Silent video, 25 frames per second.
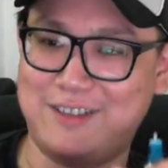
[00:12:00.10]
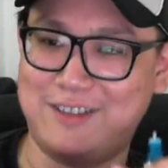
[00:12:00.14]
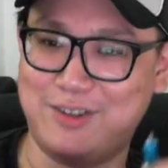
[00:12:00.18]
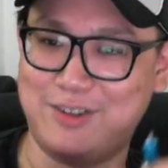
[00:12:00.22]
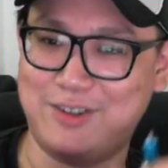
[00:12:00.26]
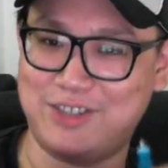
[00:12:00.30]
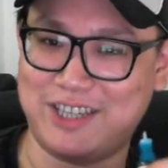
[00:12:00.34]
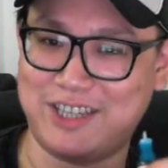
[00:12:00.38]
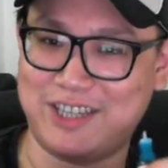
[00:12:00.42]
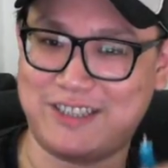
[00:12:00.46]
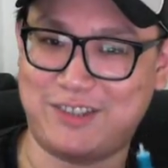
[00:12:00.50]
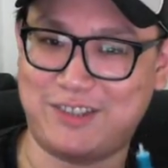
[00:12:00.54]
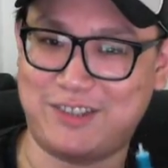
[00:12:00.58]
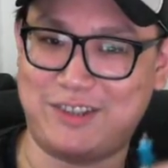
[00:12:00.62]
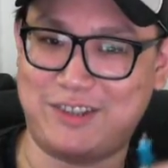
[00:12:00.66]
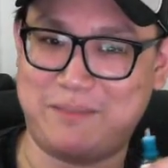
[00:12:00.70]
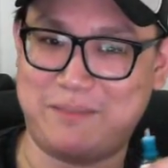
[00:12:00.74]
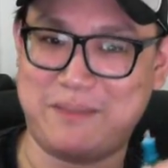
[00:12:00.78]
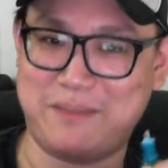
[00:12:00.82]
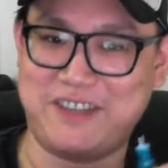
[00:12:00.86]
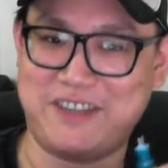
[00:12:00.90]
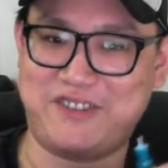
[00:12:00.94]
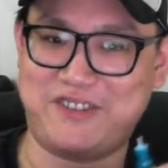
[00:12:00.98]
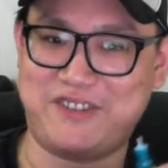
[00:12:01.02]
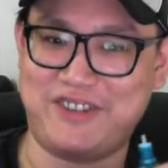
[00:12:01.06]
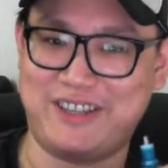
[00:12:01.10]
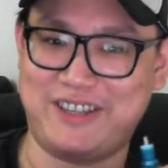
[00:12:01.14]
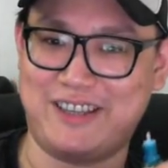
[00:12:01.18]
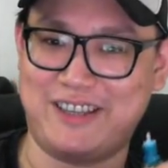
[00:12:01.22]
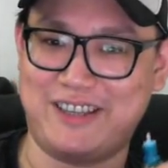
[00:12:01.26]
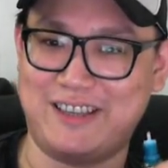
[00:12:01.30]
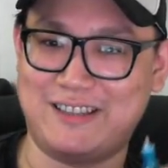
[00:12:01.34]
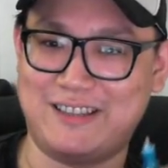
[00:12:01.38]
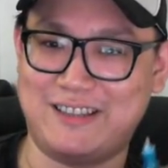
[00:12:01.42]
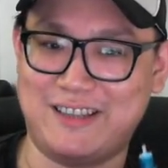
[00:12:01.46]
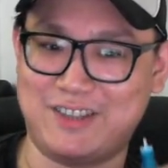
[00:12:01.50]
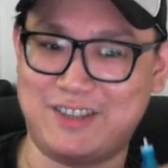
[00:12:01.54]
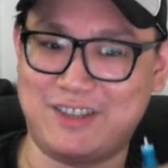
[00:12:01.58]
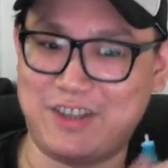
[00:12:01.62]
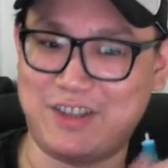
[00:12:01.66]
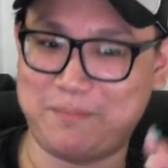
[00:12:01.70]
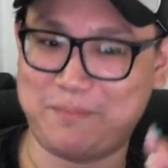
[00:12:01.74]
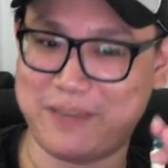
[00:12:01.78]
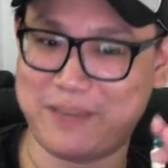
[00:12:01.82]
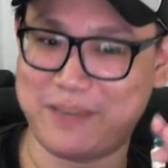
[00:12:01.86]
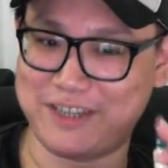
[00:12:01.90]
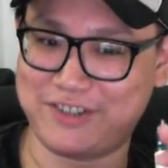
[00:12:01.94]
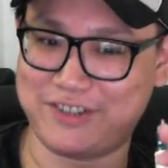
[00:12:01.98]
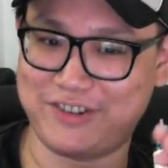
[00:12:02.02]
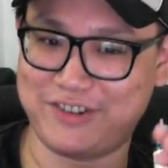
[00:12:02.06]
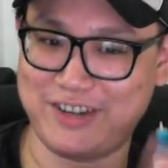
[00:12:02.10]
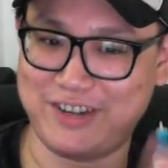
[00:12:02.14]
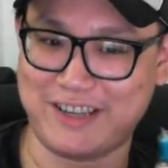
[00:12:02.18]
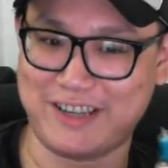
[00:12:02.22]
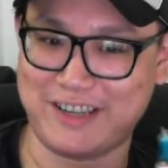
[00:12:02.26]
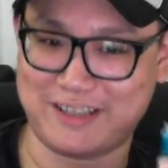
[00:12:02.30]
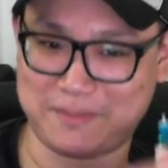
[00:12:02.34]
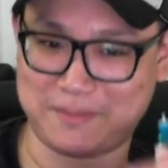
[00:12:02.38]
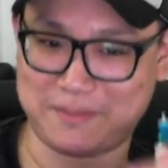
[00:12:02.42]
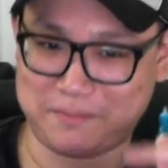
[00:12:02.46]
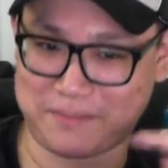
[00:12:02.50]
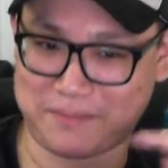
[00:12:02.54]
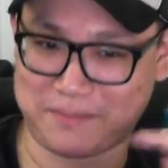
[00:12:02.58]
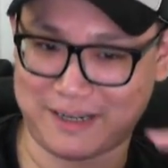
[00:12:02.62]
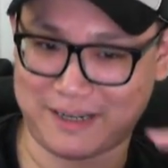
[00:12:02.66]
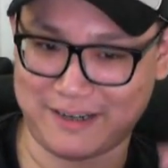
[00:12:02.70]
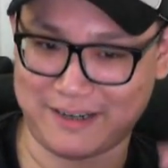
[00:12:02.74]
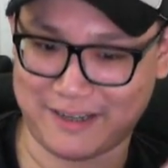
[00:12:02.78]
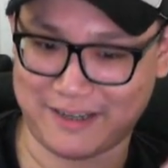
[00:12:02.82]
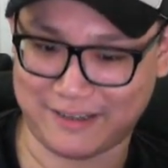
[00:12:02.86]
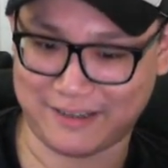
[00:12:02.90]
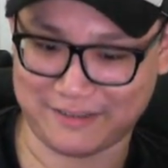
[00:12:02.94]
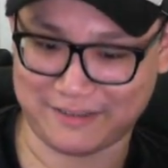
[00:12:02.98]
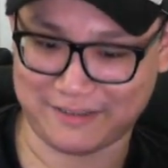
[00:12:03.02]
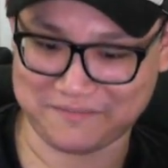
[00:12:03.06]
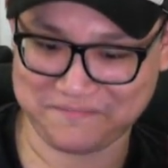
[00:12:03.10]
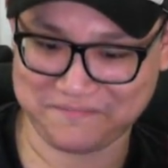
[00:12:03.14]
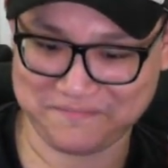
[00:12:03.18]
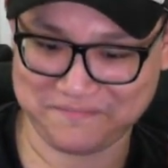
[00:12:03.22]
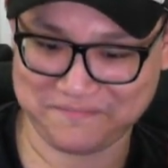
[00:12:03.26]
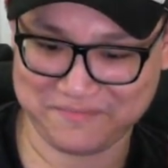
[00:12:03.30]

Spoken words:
associate to the pastry taste. It's not pastry, it's pandan.